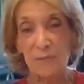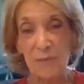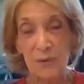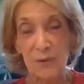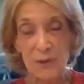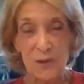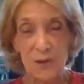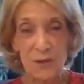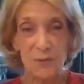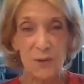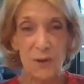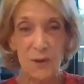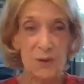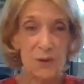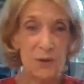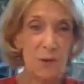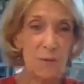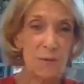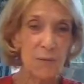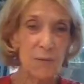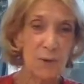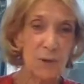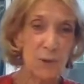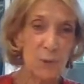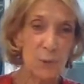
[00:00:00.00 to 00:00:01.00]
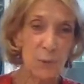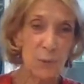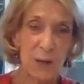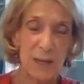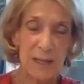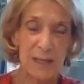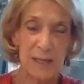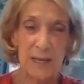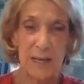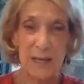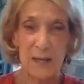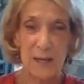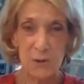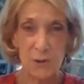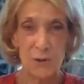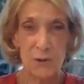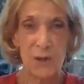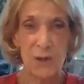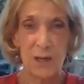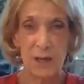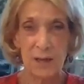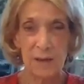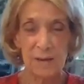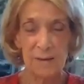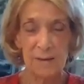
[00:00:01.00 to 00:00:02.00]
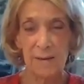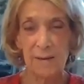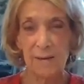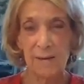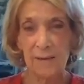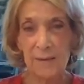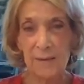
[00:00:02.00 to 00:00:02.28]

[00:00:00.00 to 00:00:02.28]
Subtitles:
First of all, you have a great haircut.